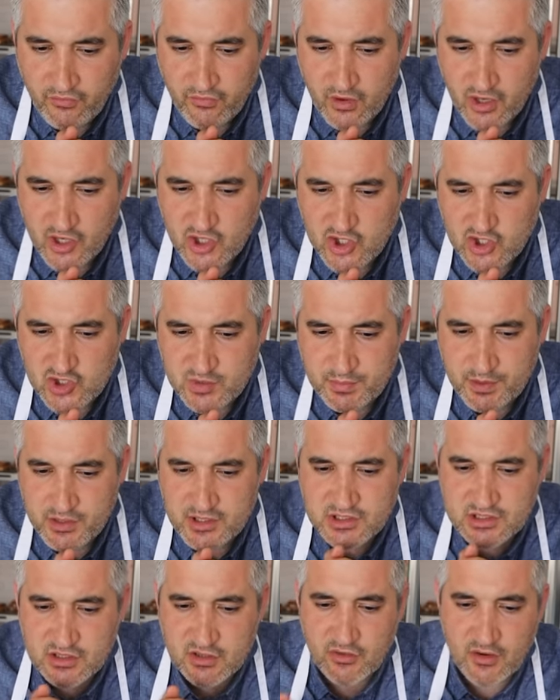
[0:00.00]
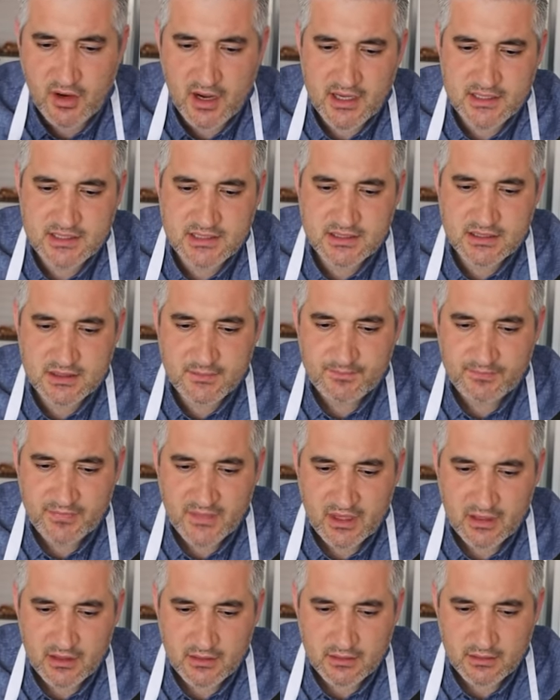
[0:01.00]
Wait, that's alright.
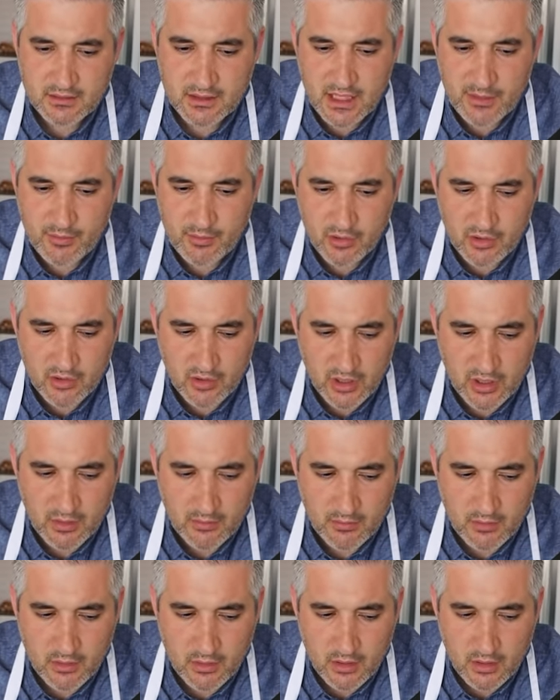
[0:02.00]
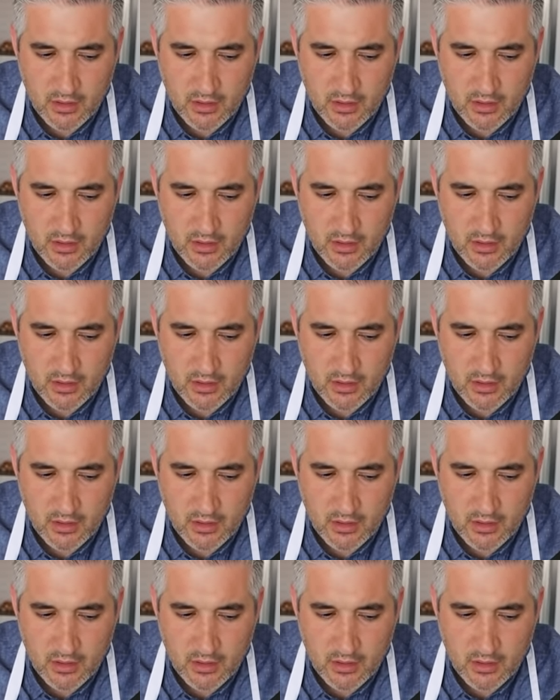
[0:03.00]
Double cream.